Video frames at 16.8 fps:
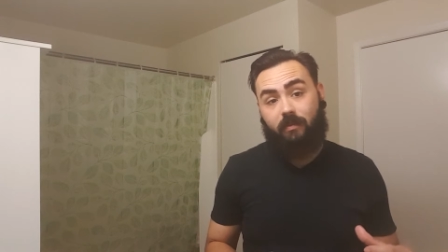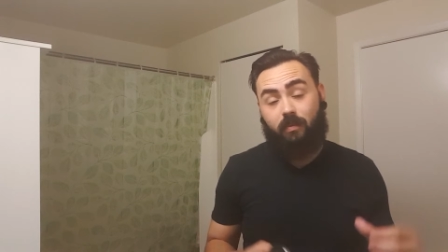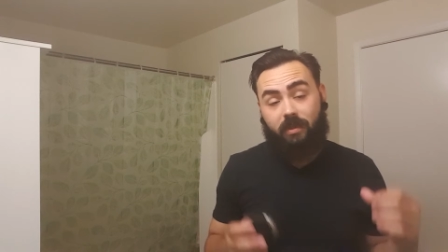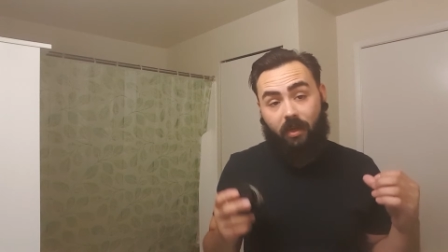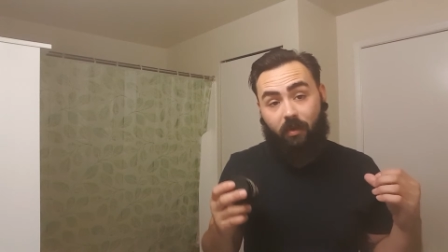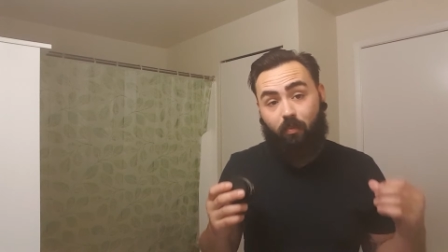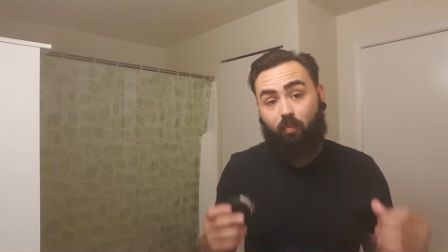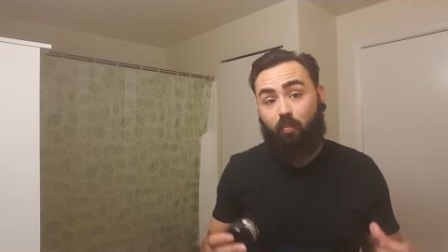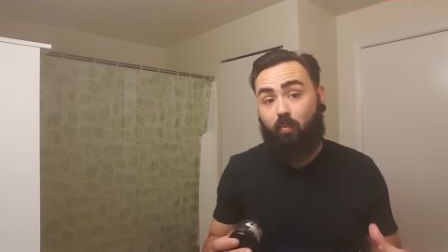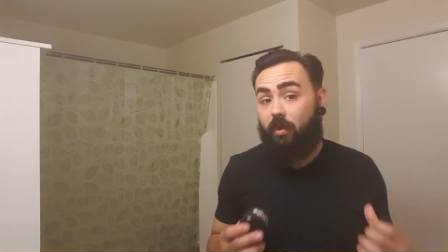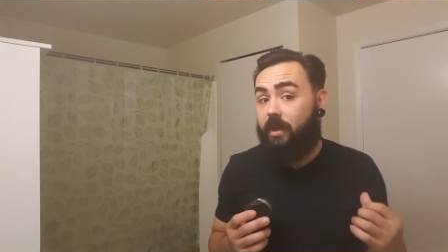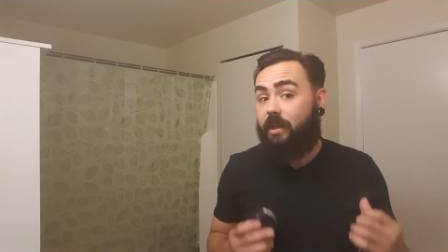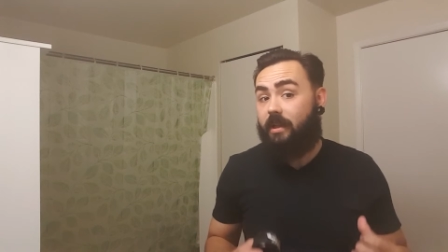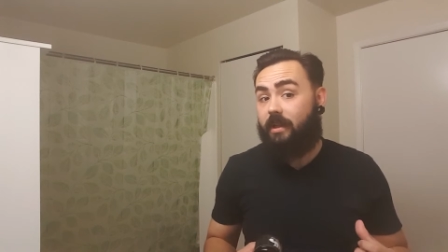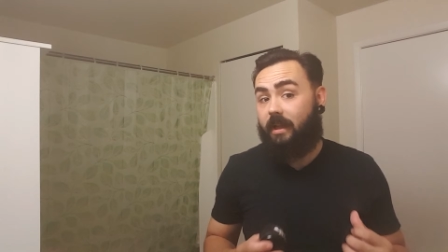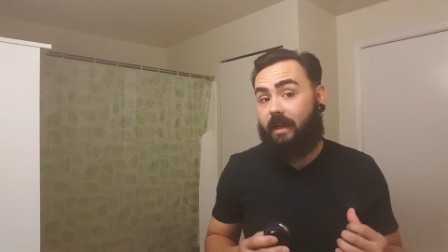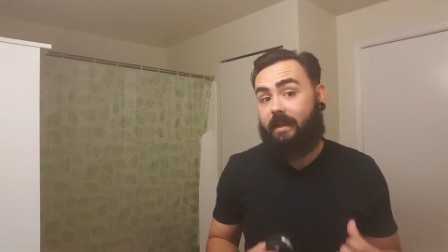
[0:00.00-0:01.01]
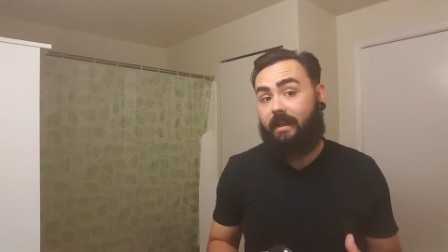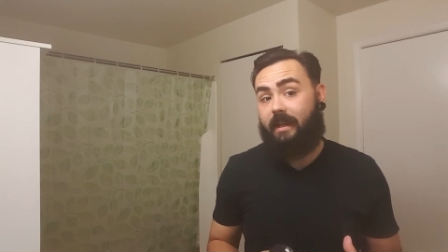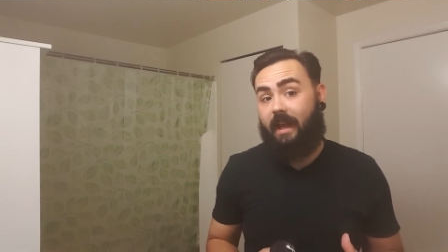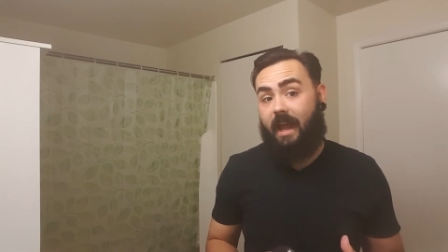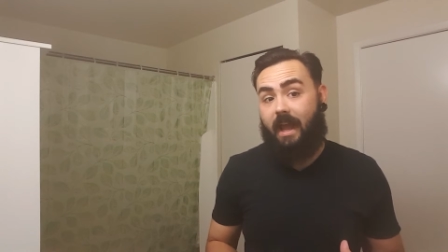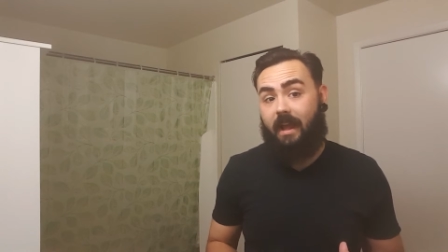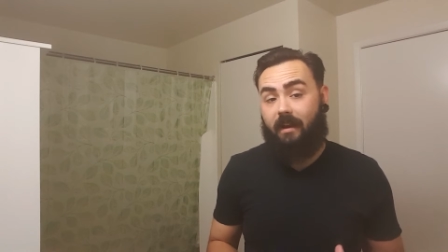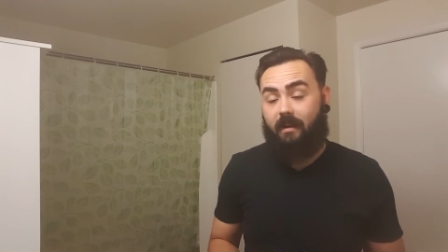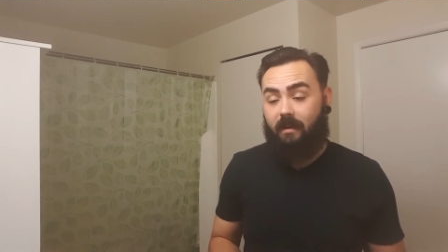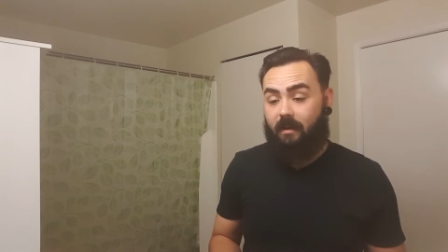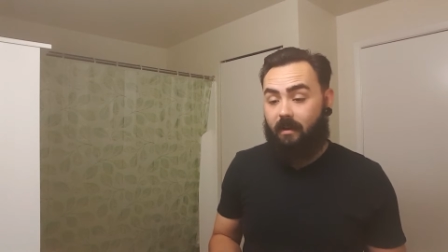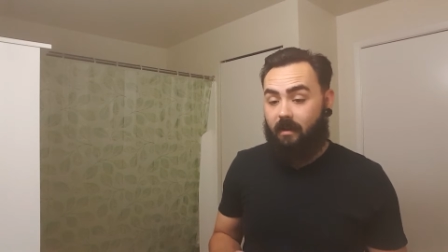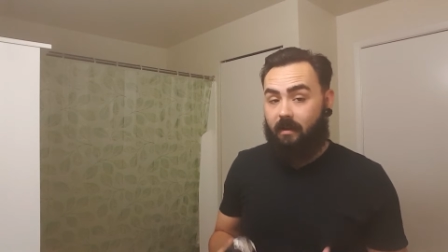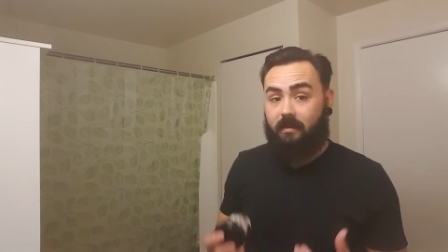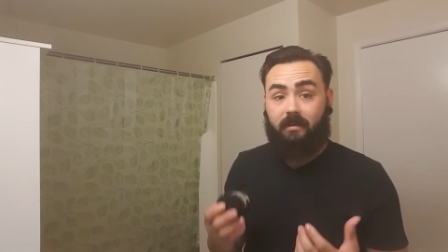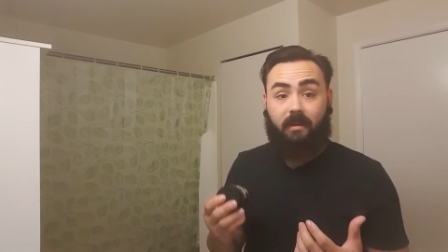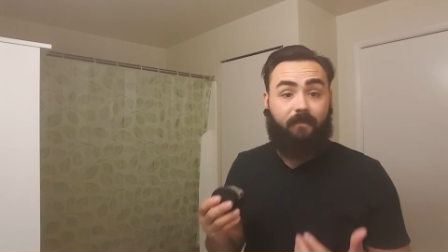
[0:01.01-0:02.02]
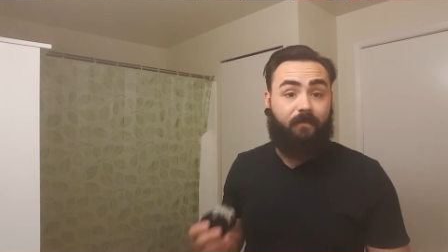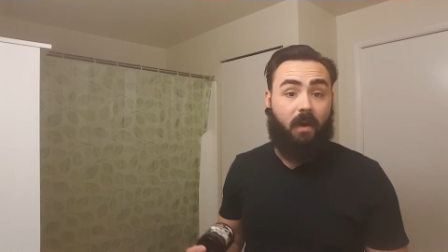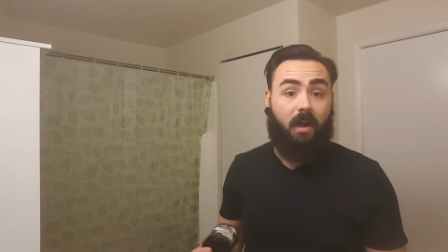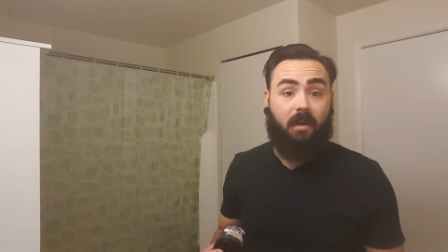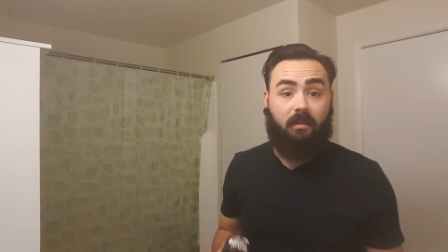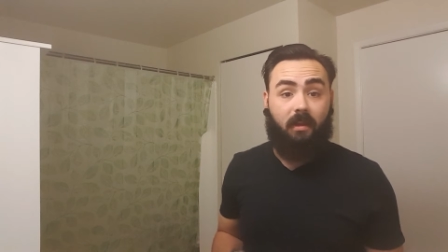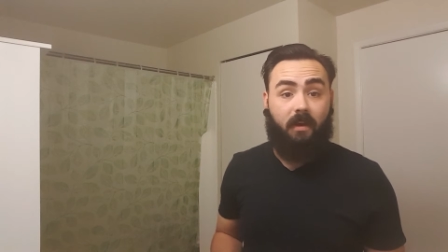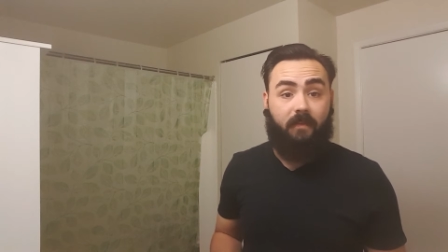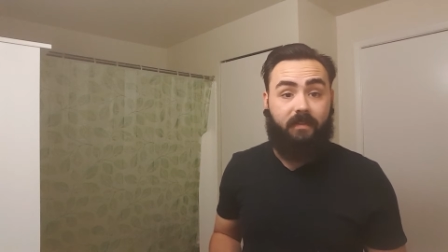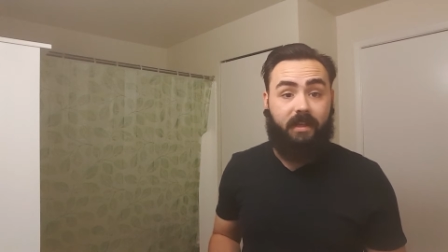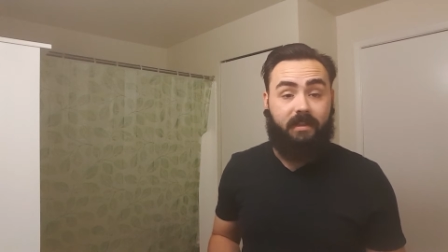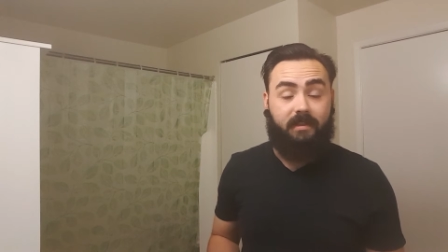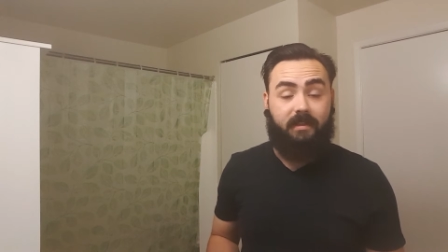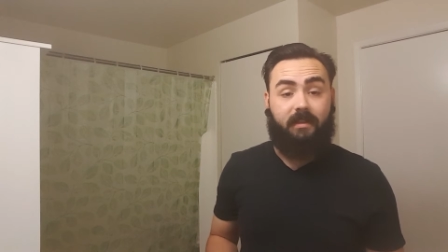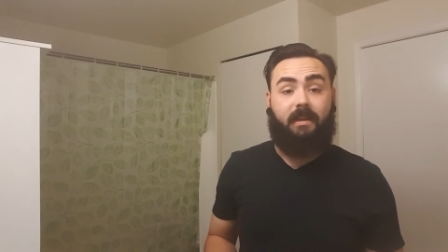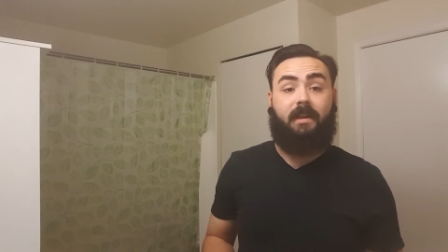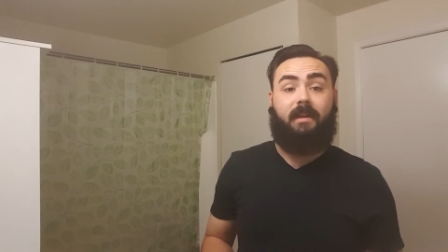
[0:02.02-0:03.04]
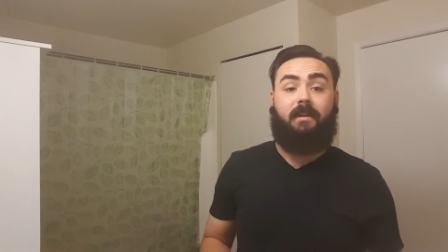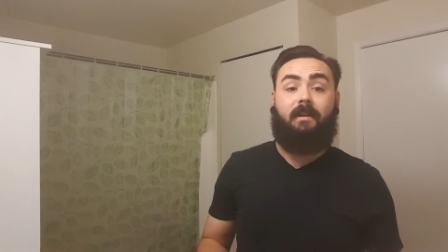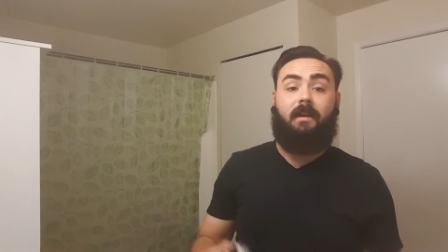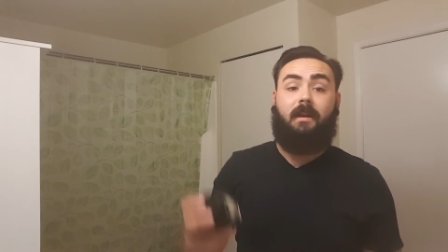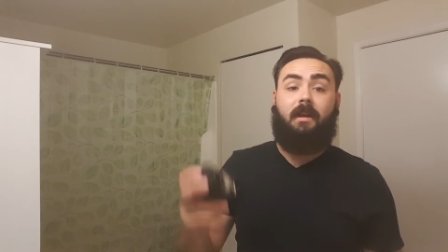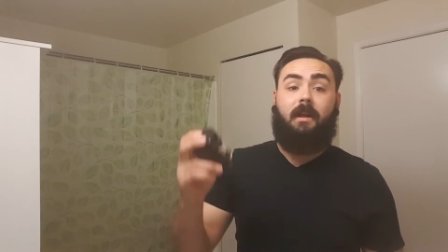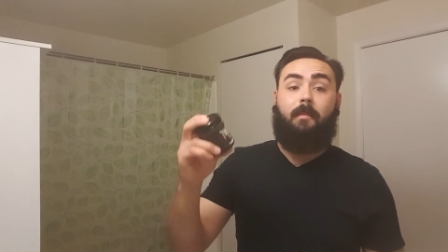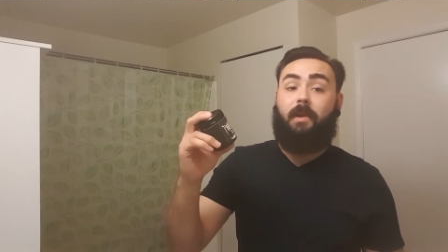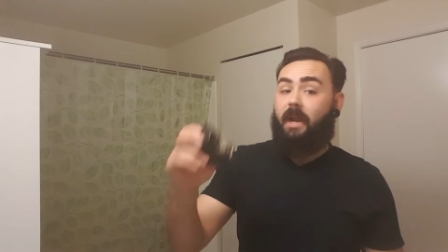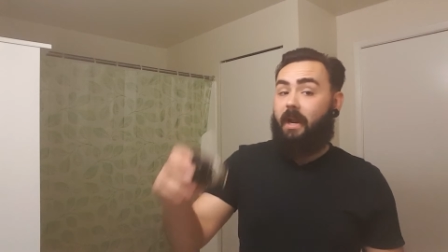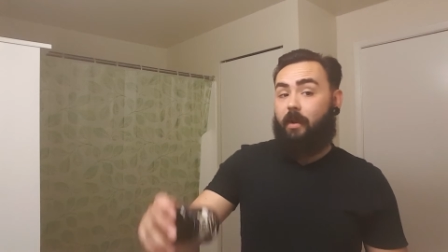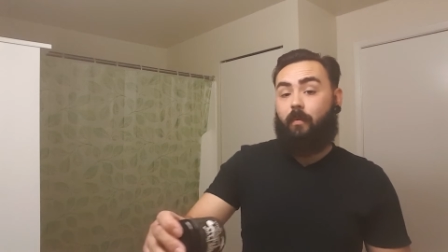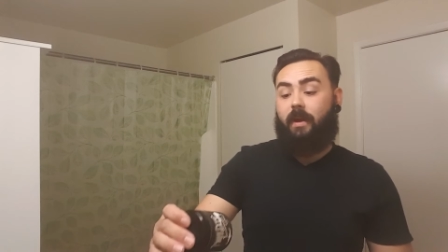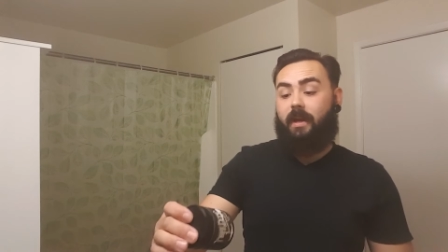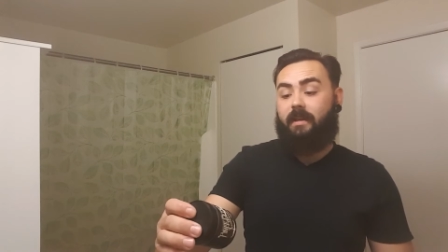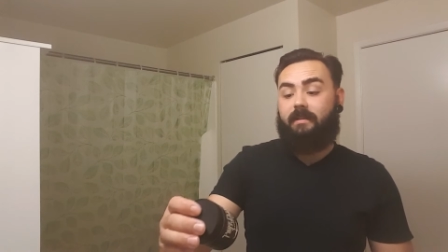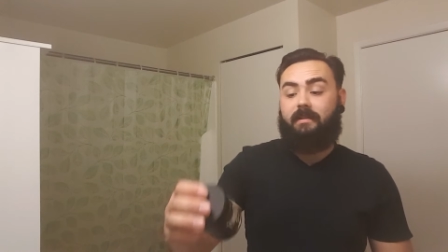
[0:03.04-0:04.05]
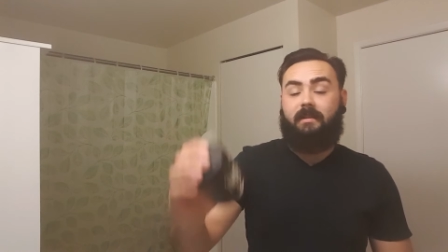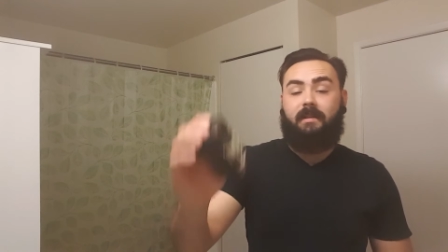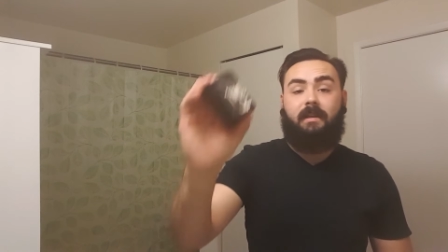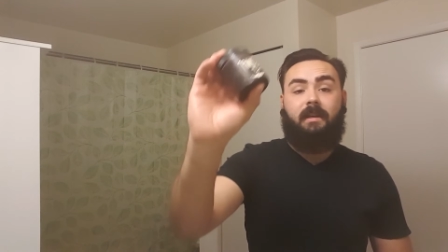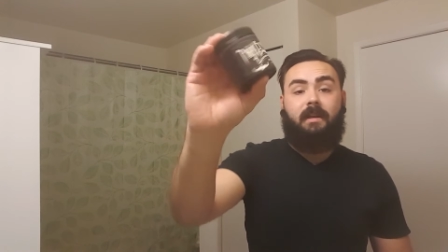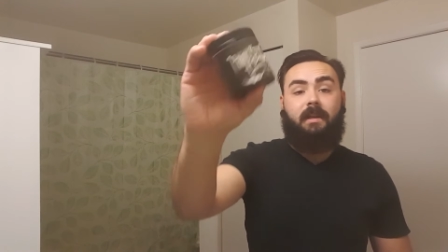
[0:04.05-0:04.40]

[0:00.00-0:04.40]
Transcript: which I'd really like to get because I fucking love Disneyland. But anyways,